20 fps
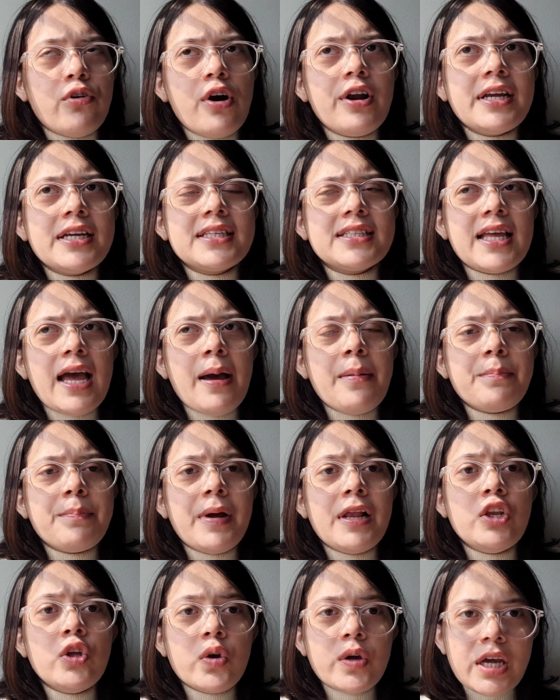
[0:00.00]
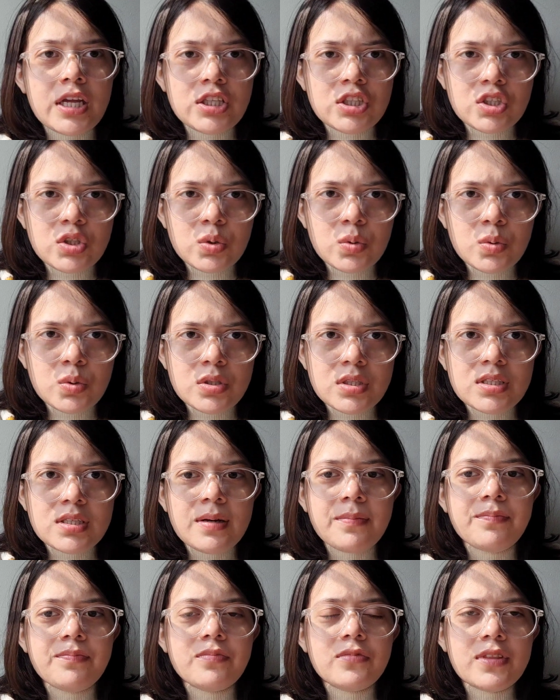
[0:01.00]
for example, you can
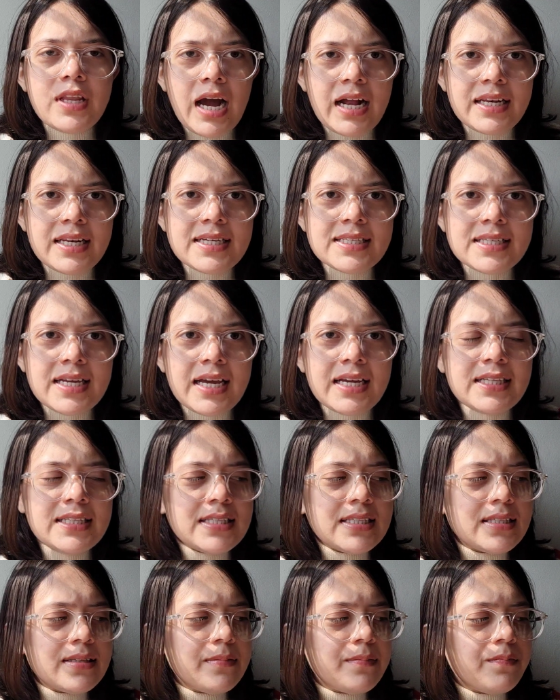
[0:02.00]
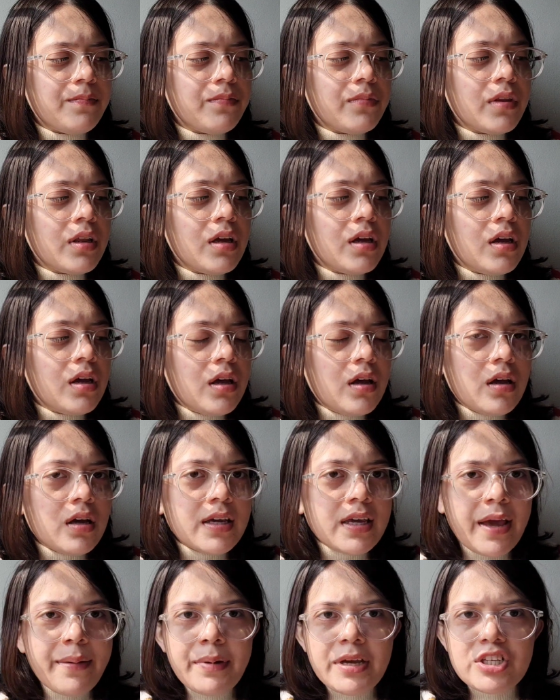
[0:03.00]
choose data science,
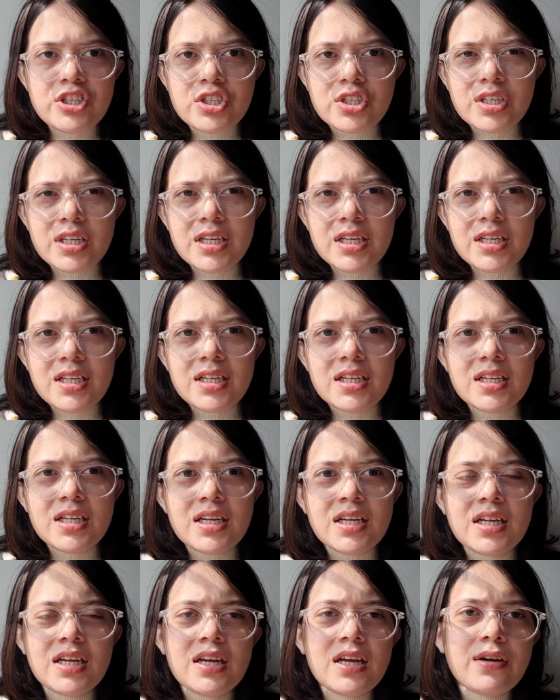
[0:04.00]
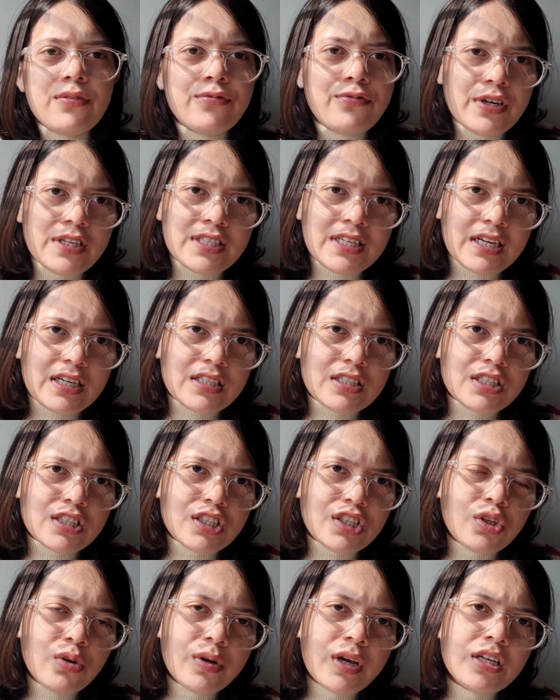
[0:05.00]
chemistry,
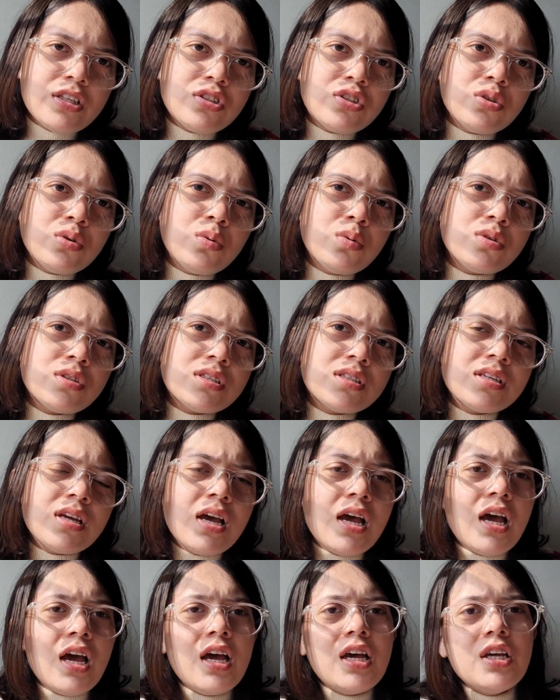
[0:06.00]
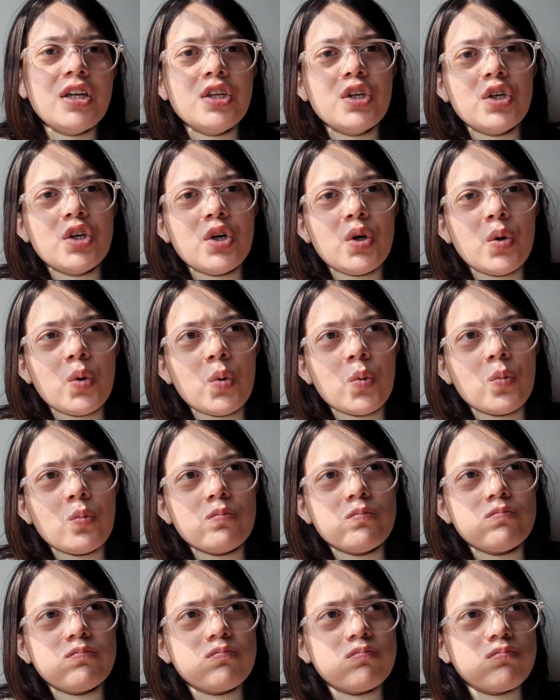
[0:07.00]
physics. You can choose, you know,
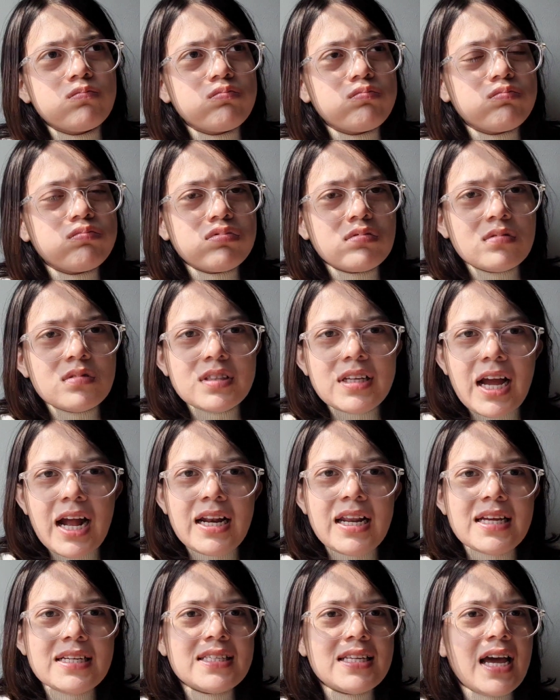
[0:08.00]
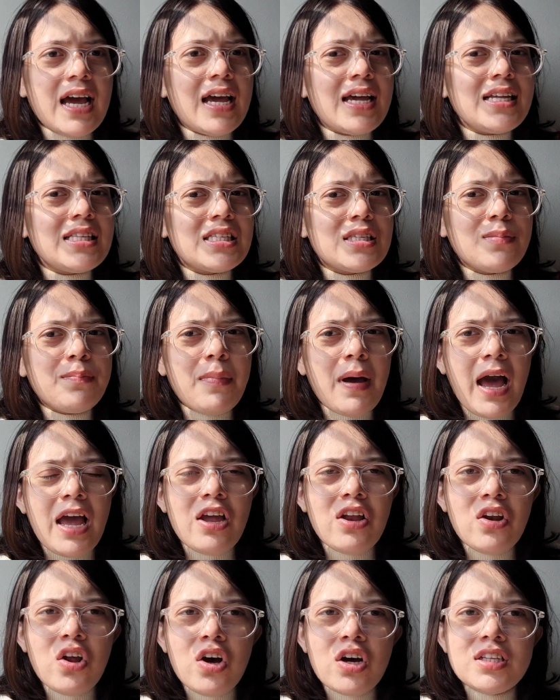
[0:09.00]
data science,
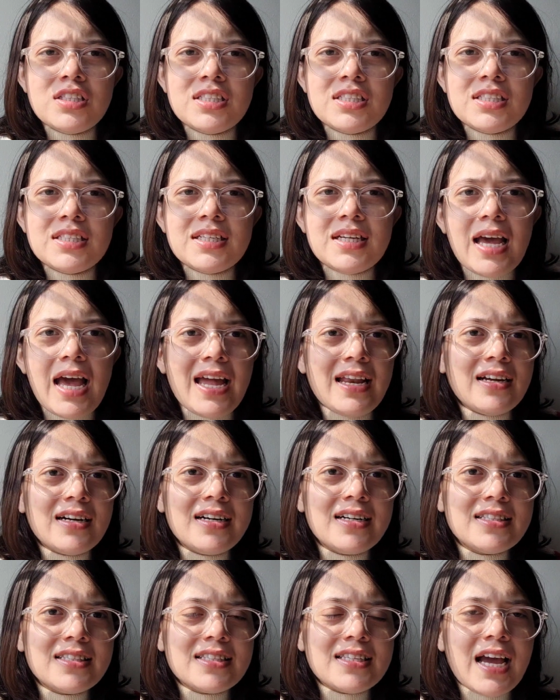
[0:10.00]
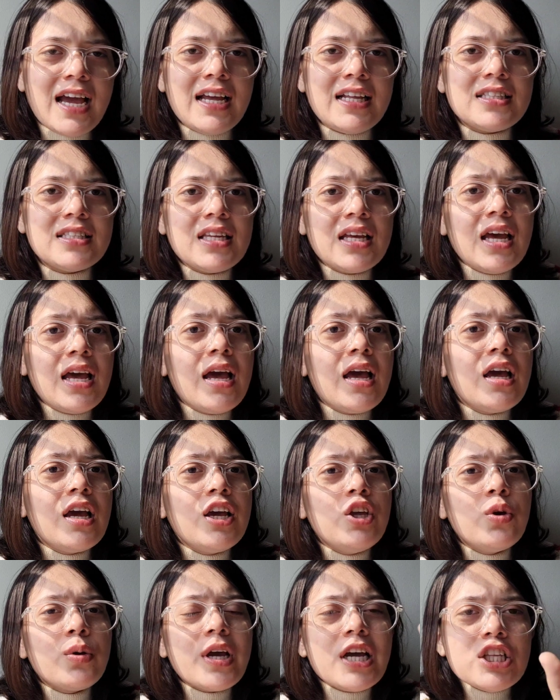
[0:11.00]
biology, and earth science.
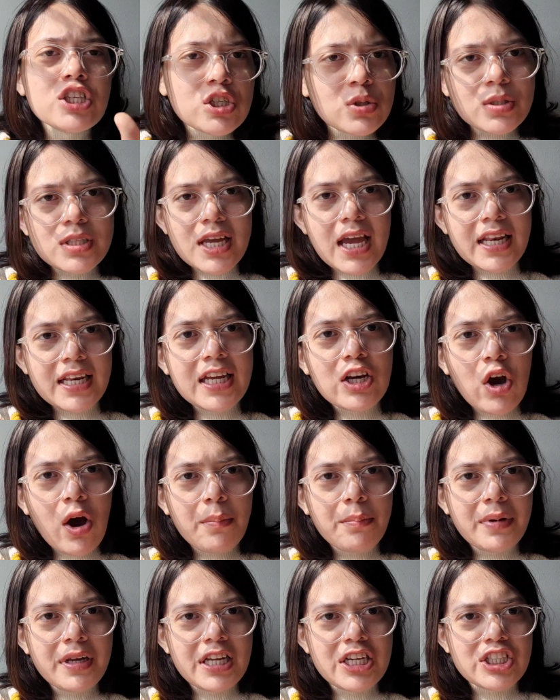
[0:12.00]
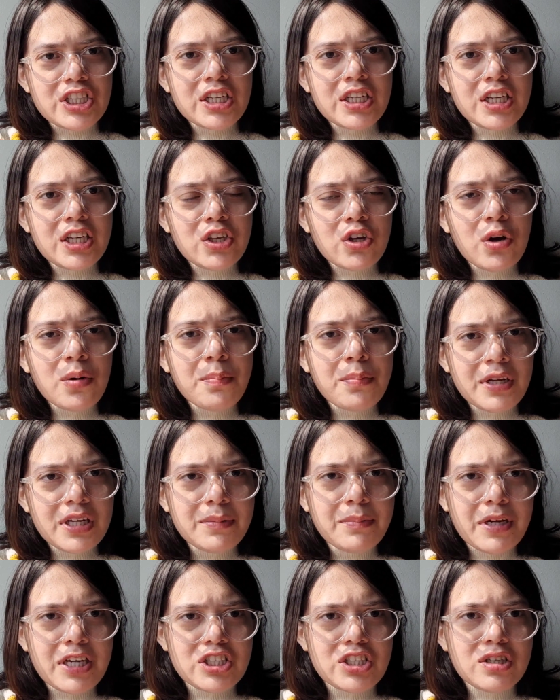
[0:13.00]
You can choose any combination in your
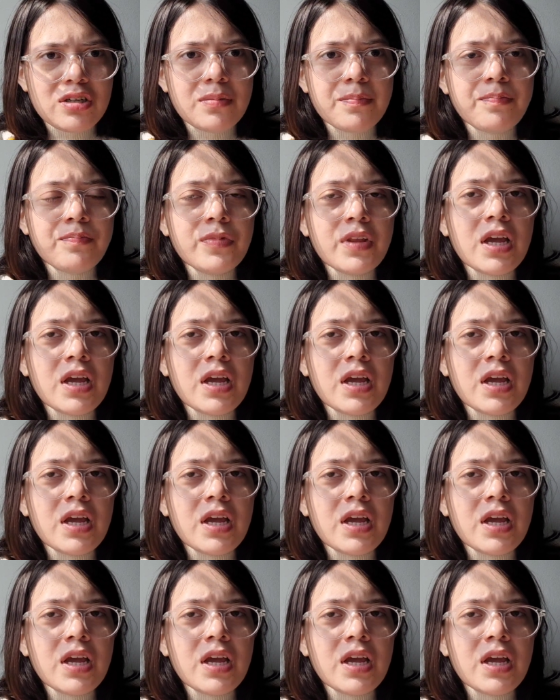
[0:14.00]
pre-major.